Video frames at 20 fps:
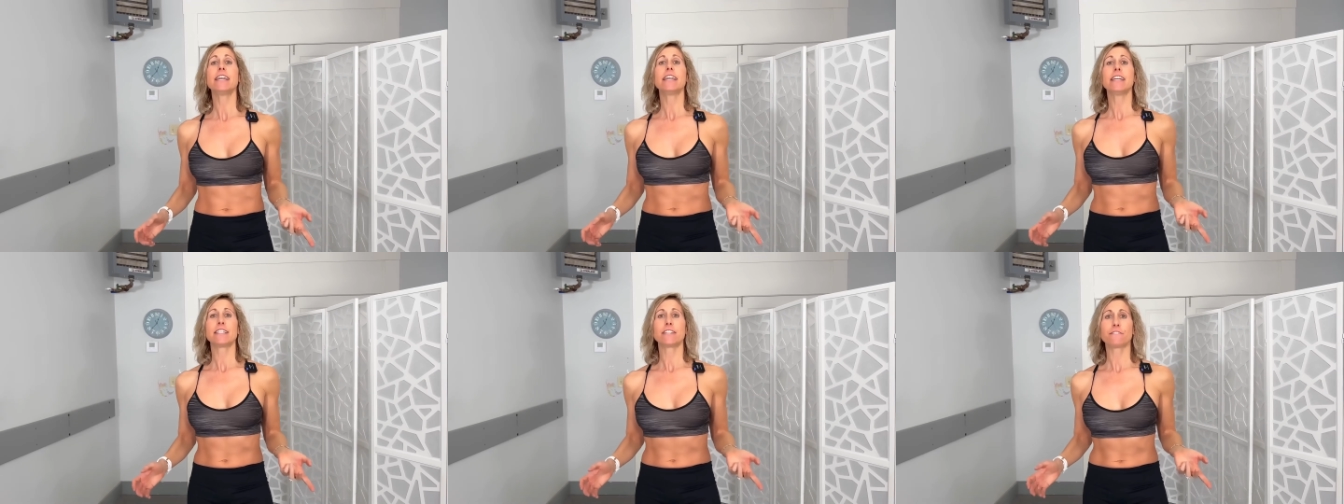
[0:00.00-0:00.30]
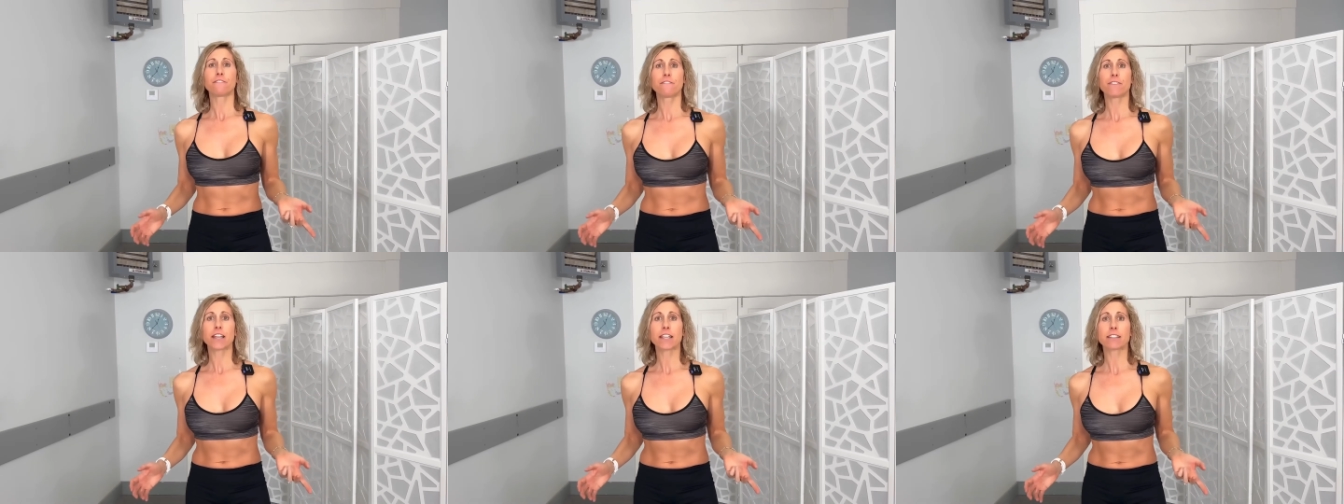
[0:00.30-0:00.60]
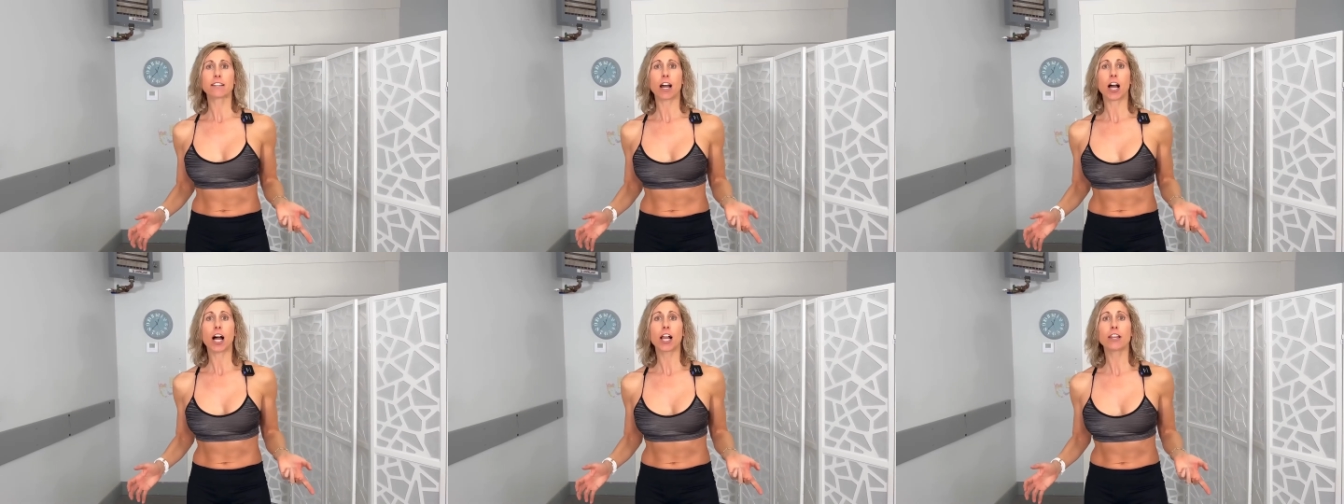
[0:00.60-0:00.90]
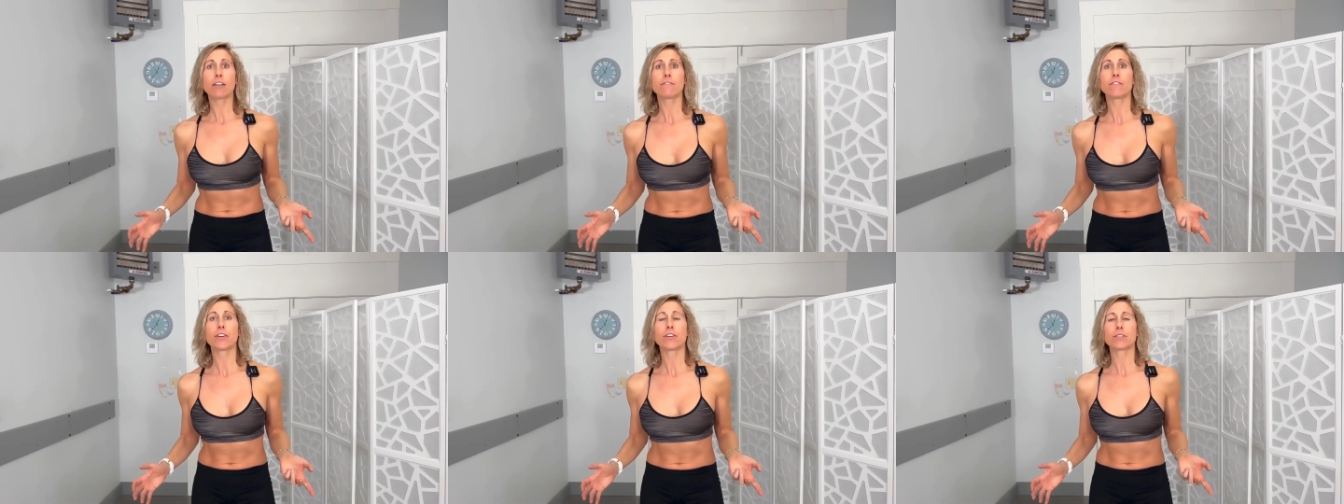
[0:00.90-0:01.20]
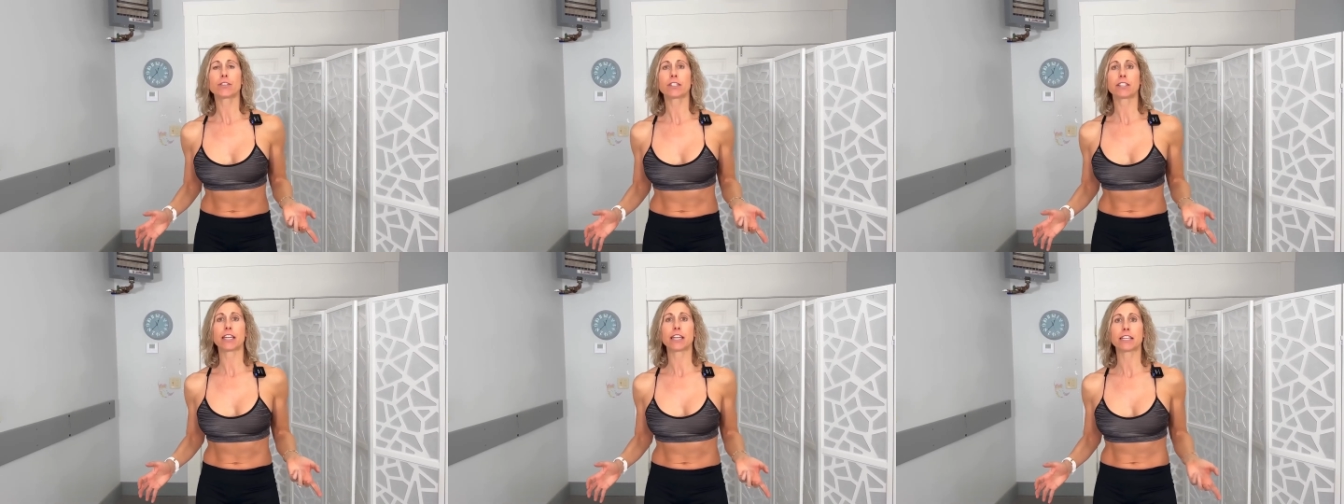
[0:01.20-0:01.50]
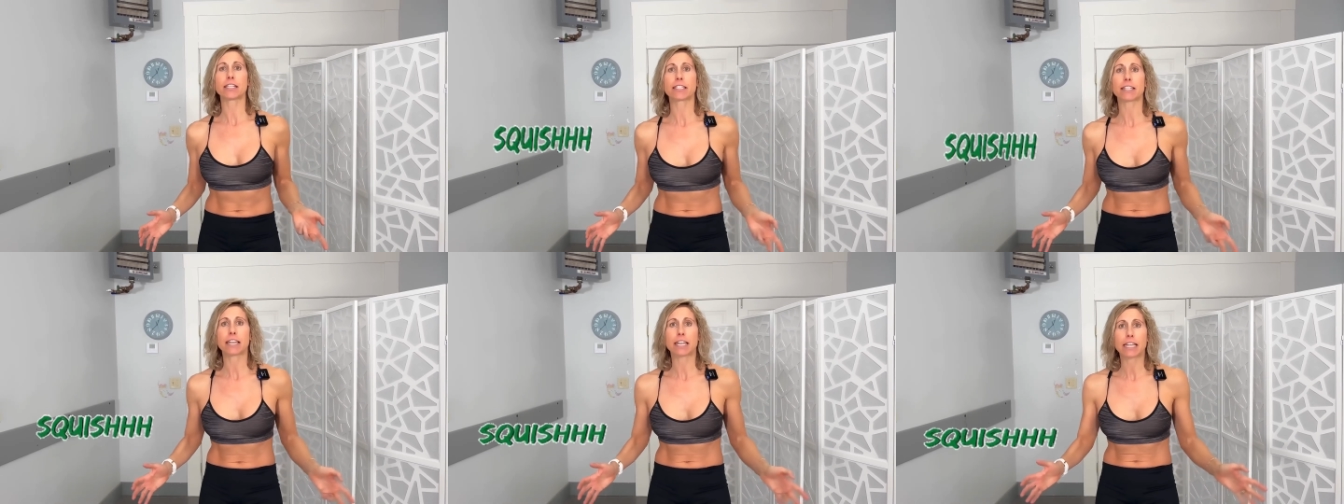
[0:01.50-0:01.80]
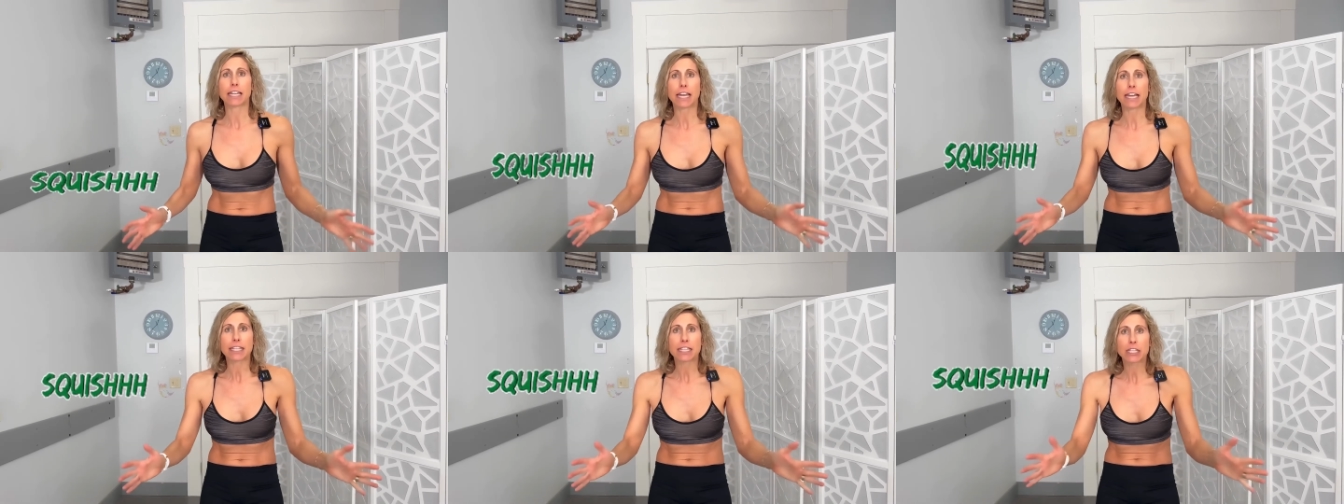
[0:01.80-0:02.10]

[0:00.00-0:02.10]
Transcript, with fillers: to fix all of those things that get